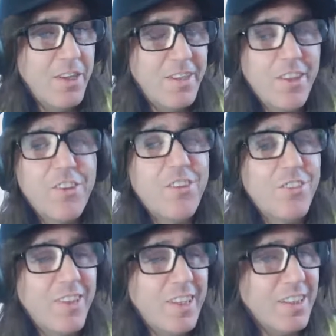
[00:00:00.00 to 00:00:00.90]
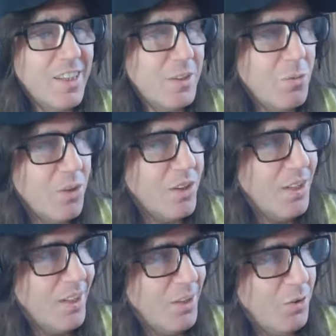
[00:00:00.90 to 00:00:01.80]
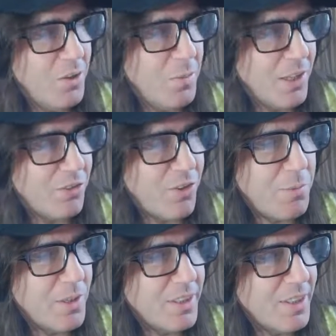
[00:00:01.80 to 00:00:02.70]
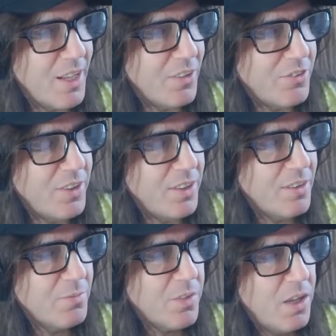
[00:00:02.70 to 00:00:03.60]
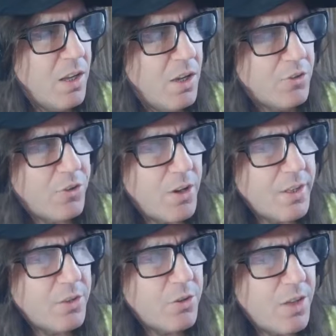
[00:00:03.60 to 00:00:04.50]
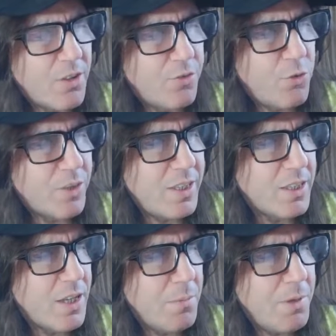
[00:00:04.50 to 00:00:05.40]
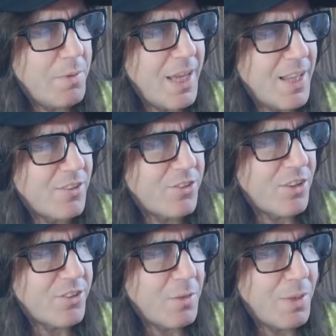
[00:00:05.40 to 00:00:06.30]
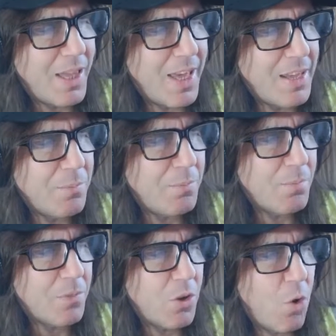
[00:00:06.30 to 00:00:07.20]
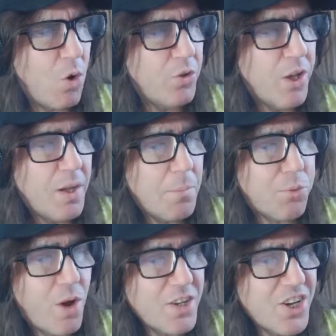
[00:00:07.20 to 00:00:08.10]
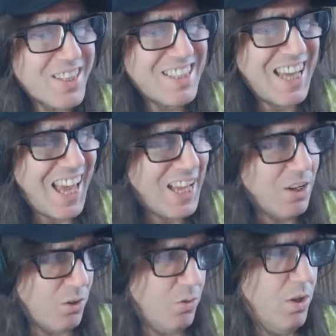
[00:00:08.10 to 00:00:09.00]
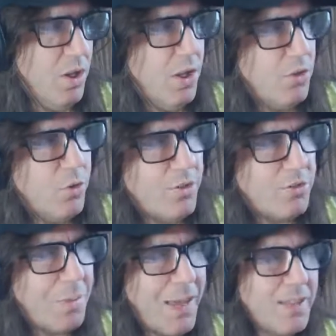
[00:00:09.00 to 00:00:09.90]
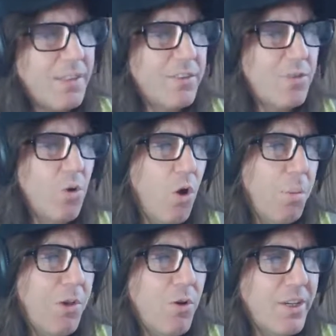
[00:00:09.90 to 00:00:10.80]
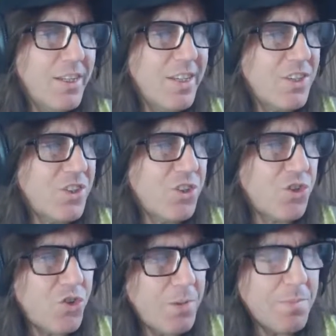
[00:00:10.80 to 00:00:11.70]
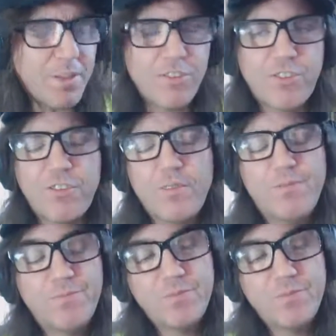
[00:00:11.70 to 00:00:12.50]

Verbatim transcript: Nothing's illegal anymore when you make three billion dollars a year. Starting in two thousand fourteen, the company began discussing a plan called Project Tango to expand into opioid addiction treatments.